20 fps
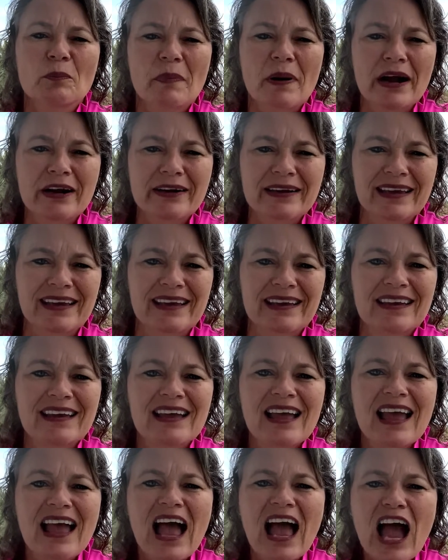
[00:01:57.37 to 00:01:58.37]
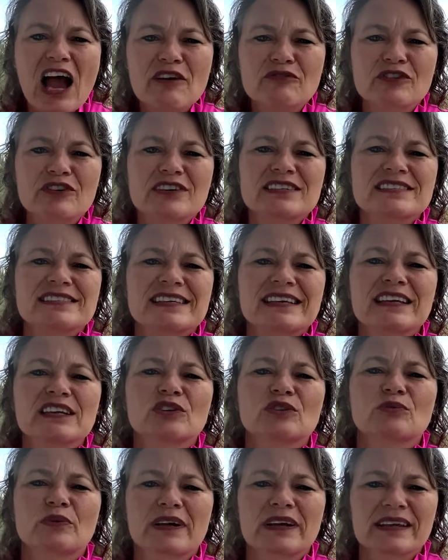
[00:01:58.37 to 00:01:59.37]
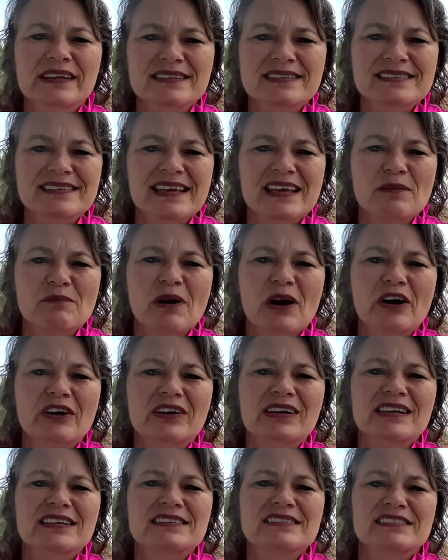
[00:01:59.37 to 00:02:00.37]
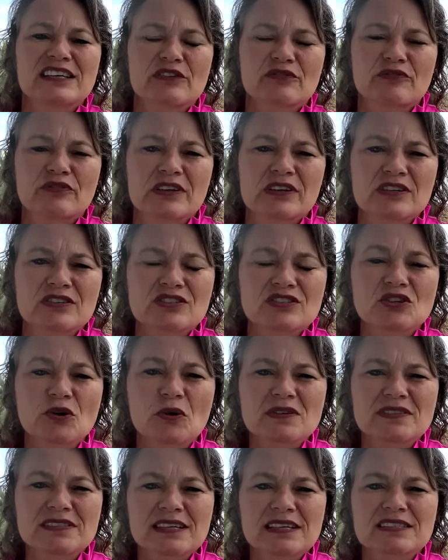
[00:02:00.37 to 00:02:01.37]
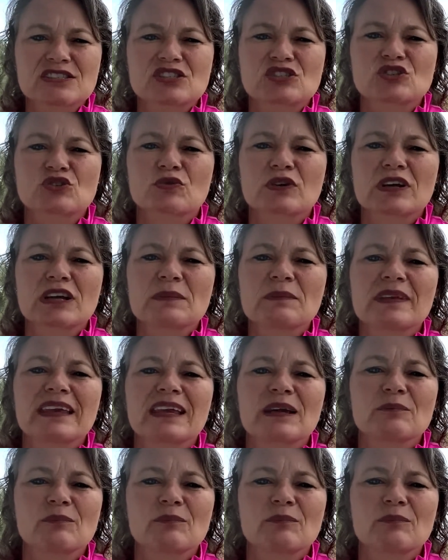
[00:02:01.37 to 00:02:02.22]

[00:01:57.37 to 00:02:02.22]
market. Every single real estate market is different, so it's extremely